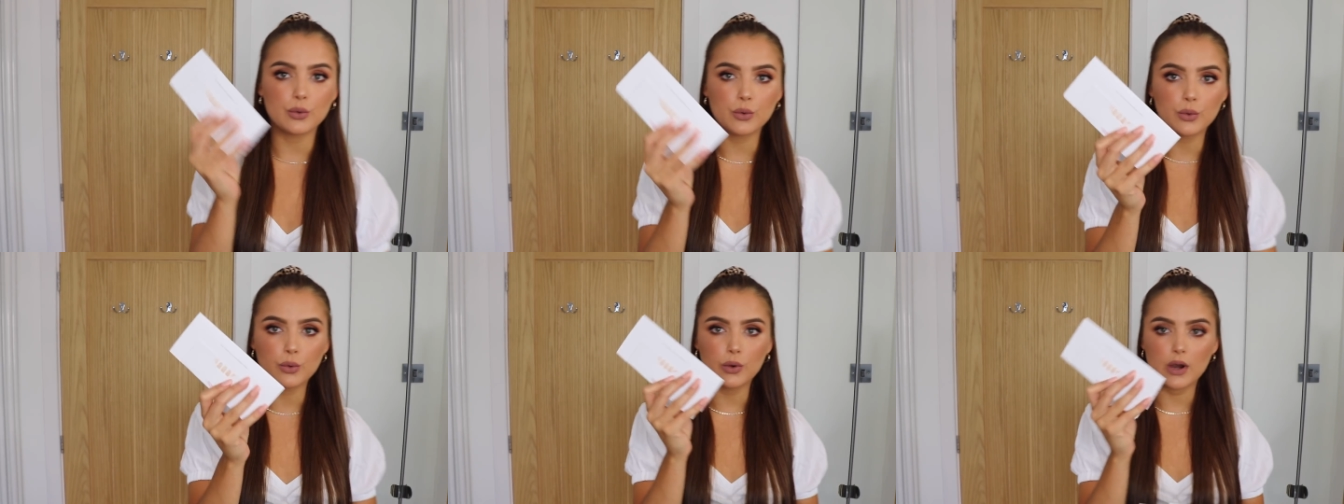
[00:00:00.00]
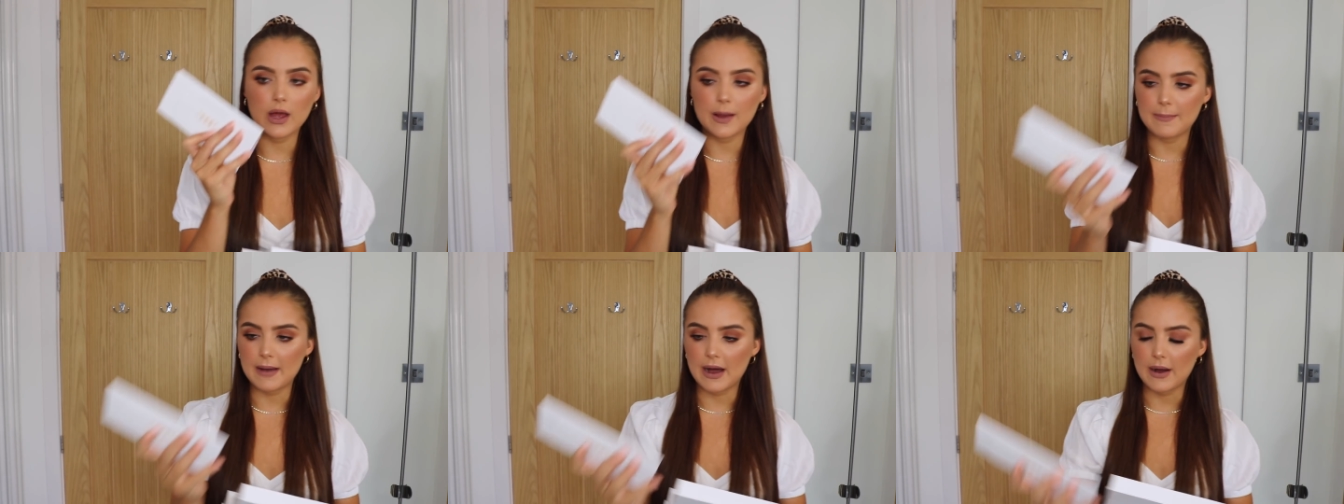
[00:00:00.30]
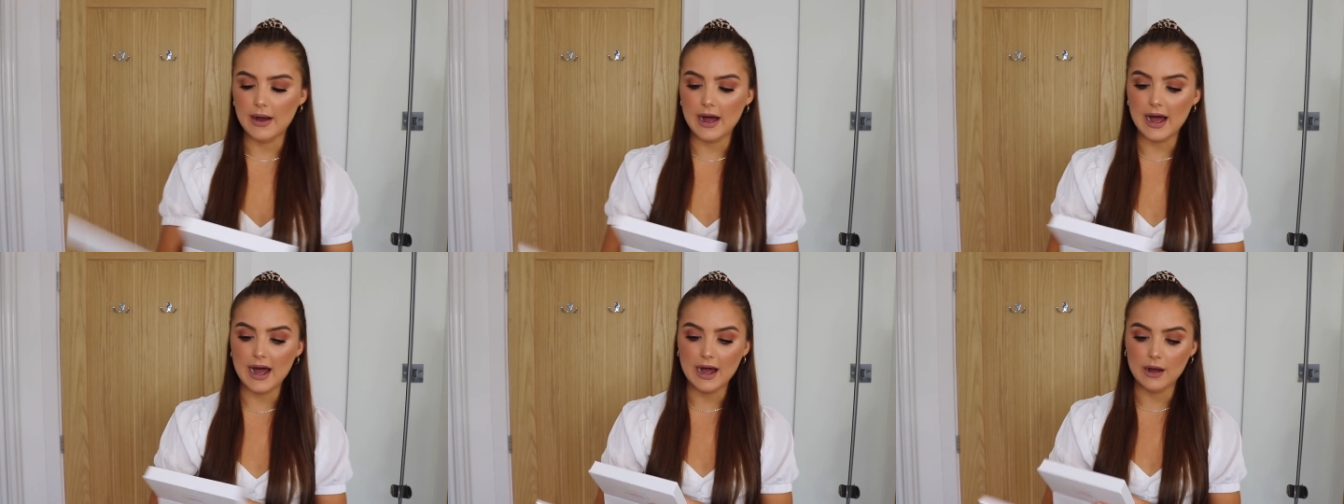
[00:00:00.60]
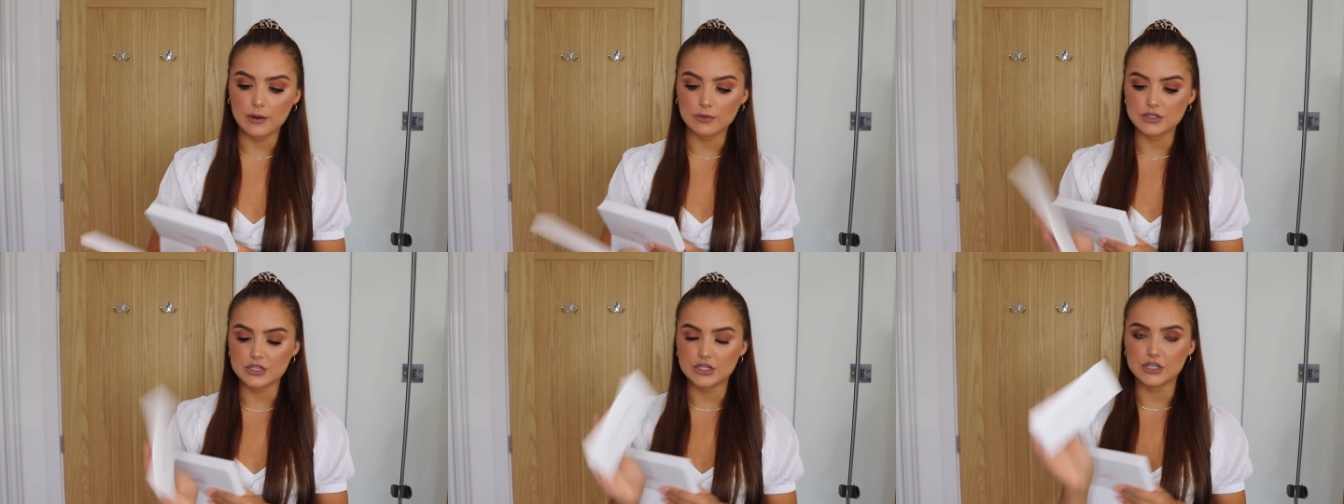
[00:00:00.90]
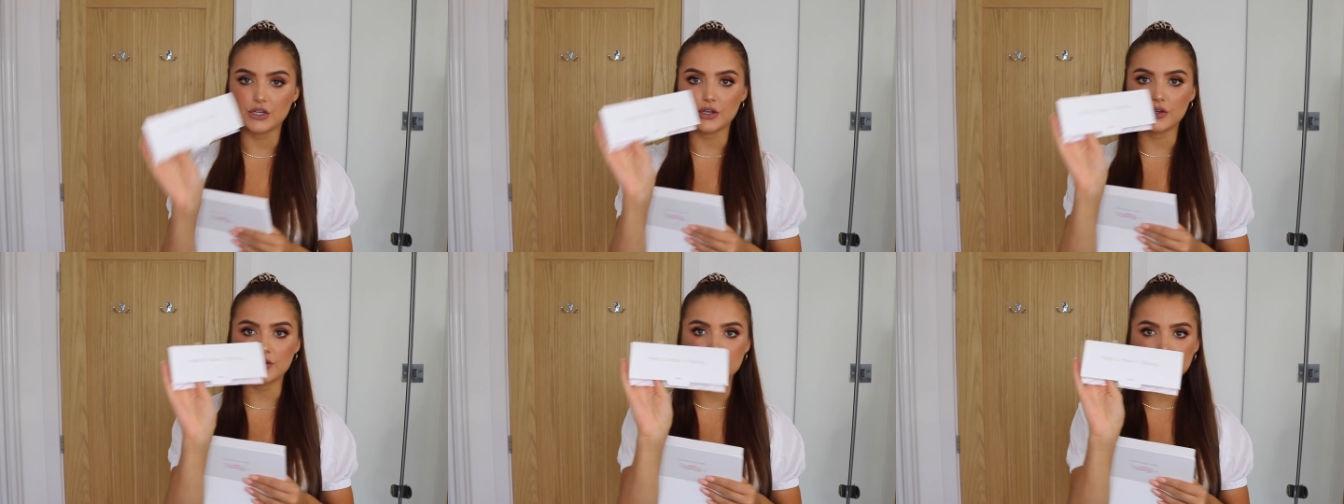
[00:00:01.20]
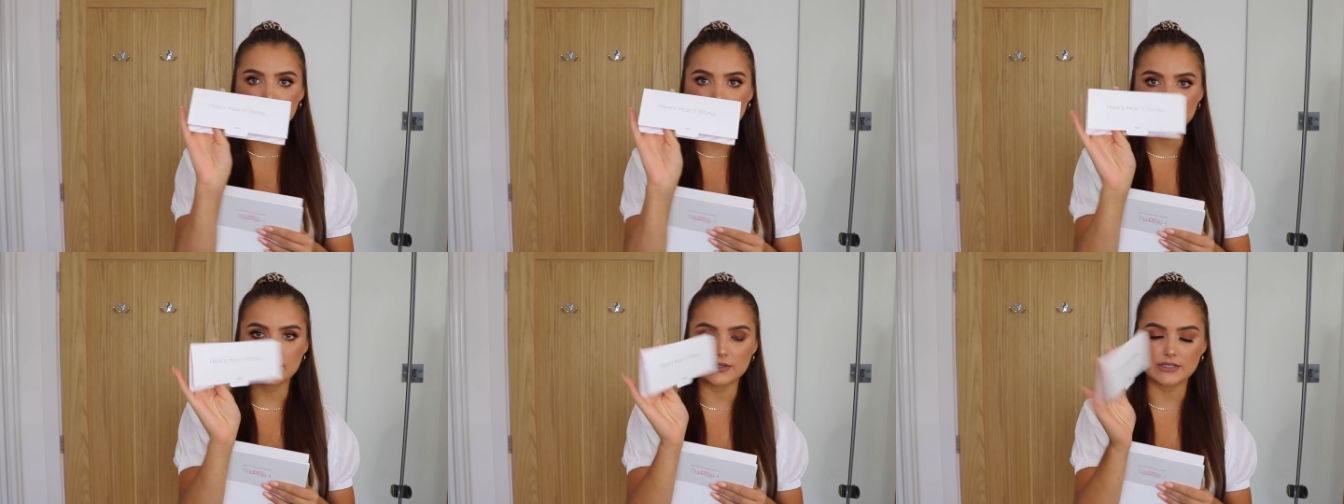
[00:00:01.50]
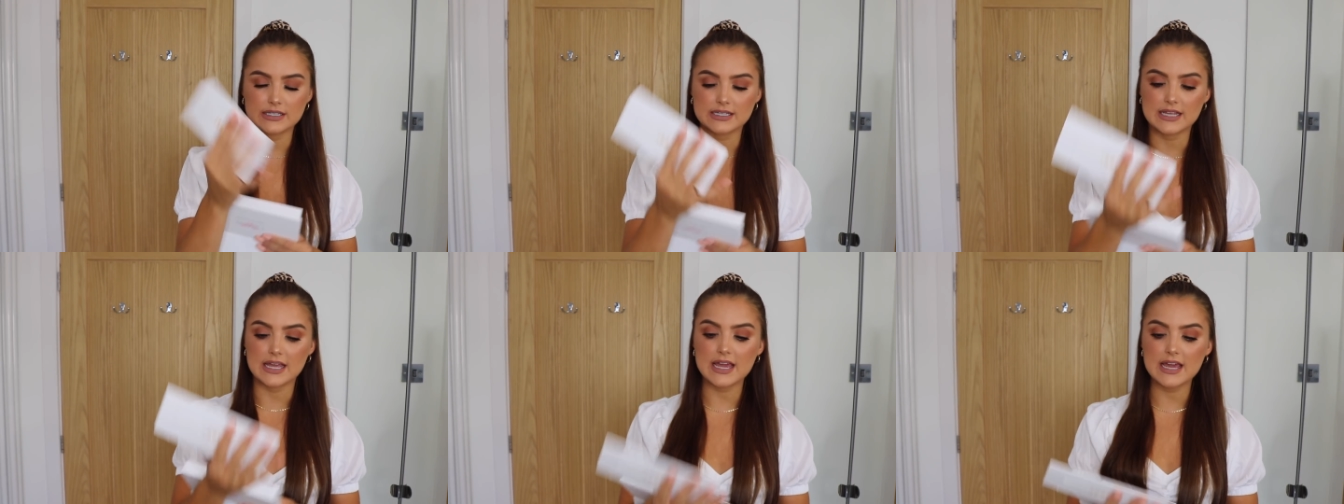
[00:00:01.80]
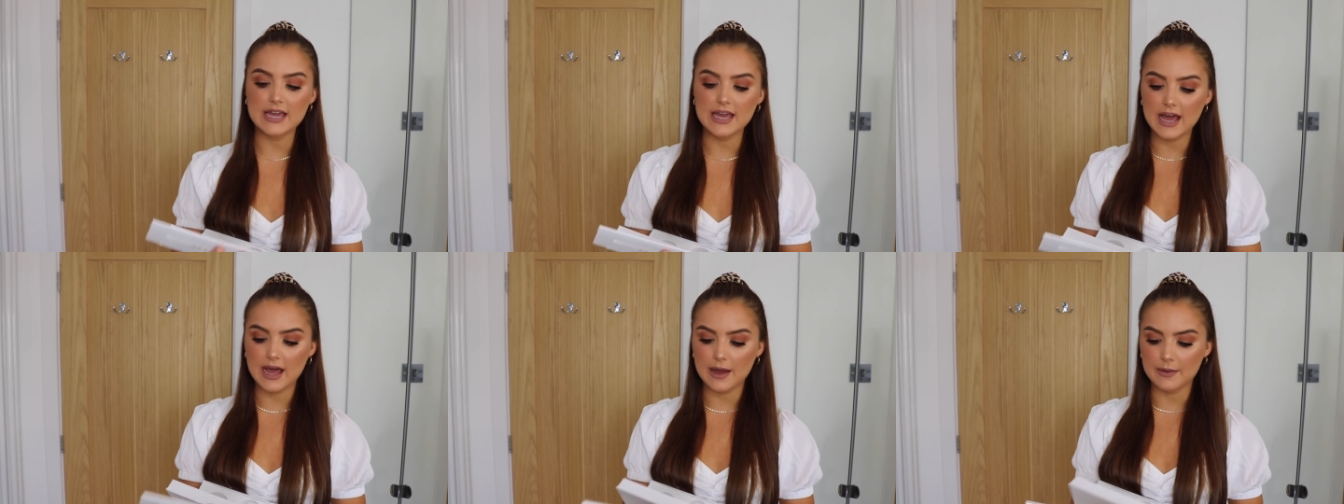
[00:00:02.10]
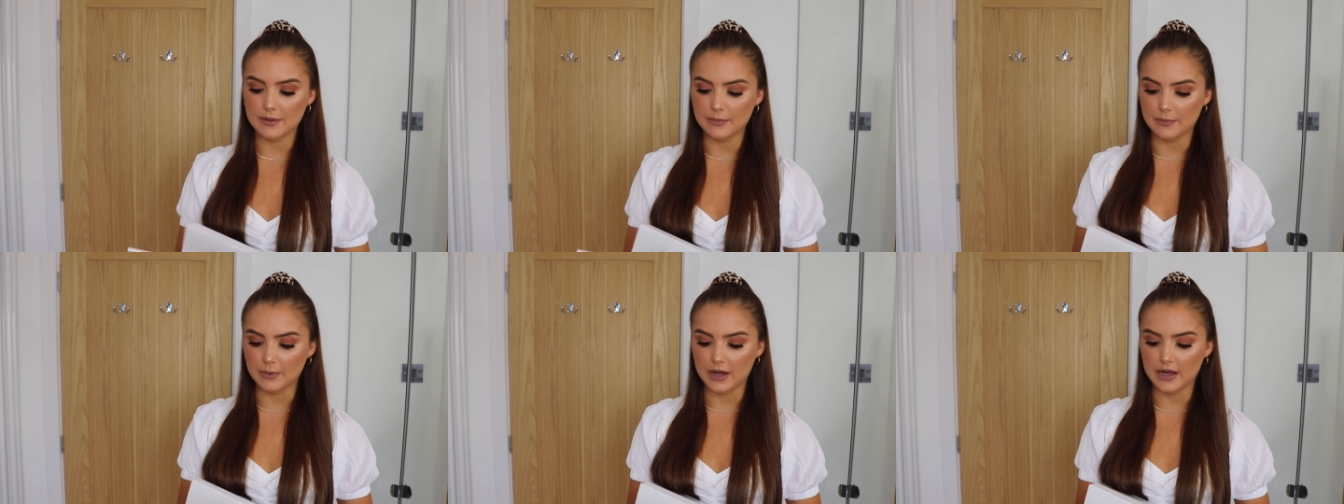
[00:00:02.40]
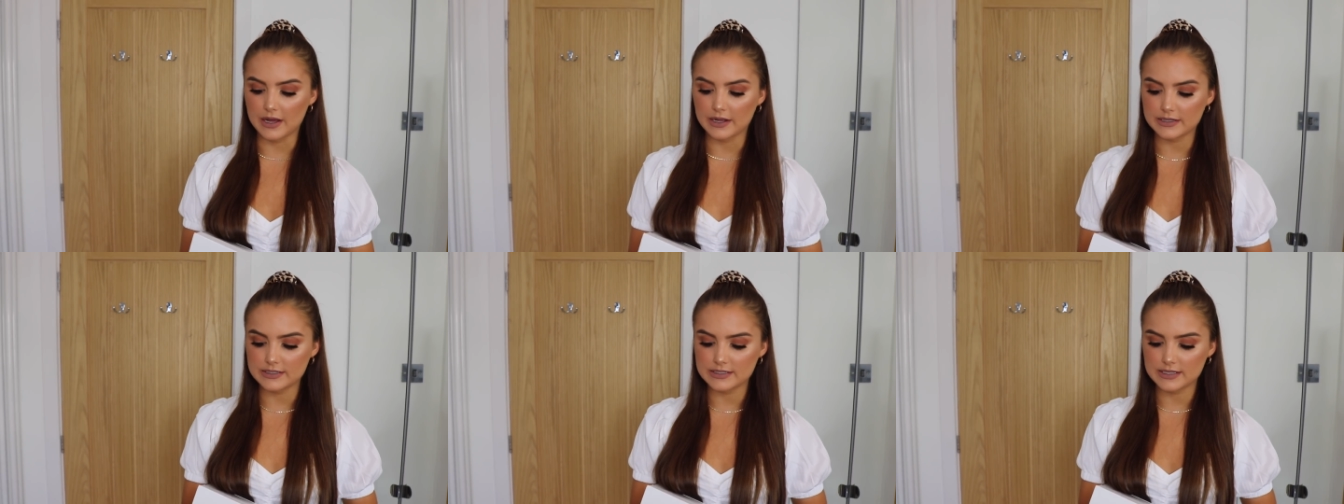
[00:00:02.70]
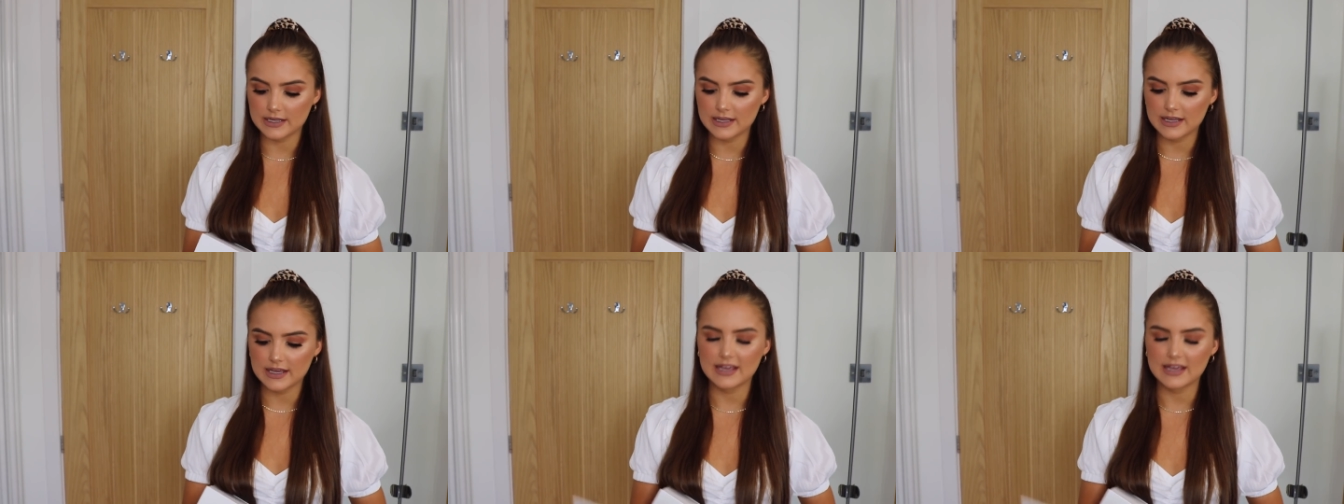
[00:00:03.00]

all about how to use it. So it says here how it works.